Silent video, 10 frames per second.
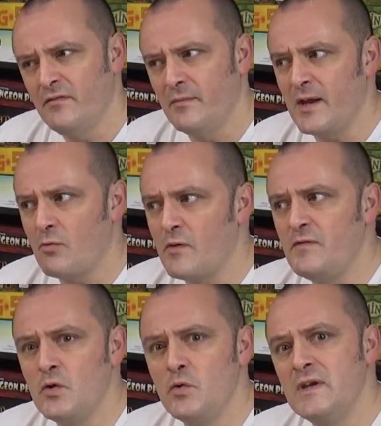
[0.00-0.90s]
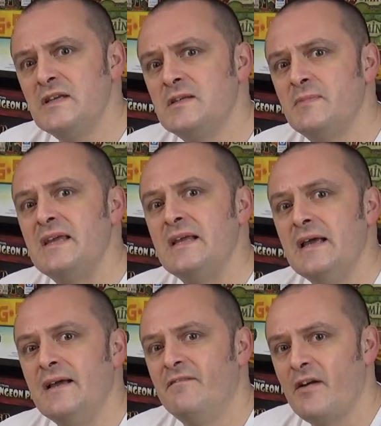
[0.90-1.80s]
for me a review needs to
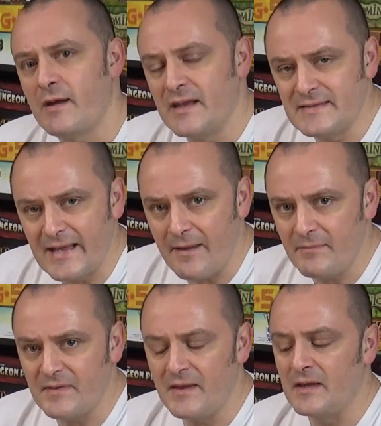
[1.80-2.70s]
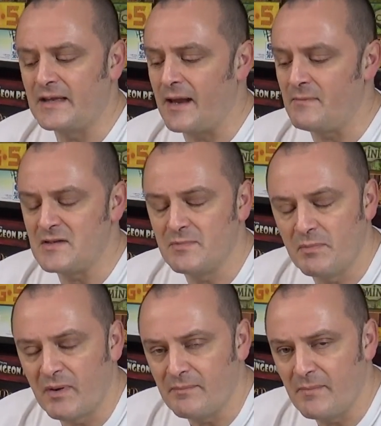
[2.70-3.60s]
be very in-depth and the game needs
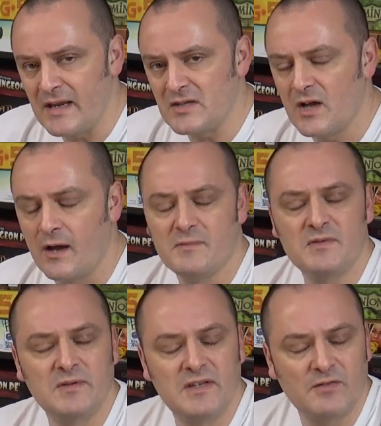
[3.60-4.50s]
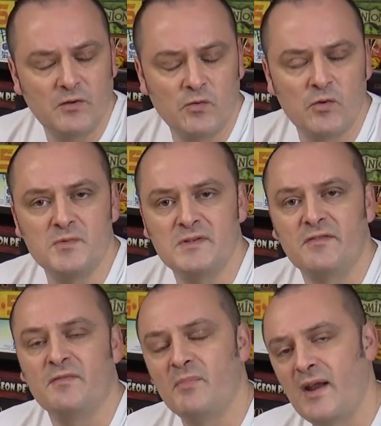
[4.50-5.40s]
to be played many times with different groups,
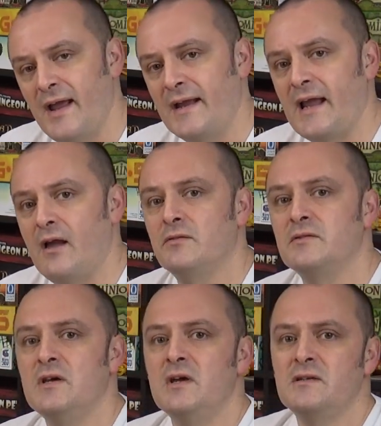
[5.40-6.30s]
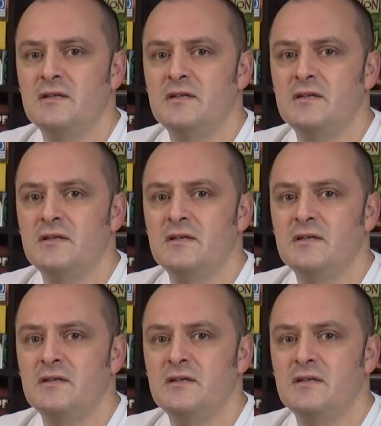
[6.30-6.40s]
different player counts,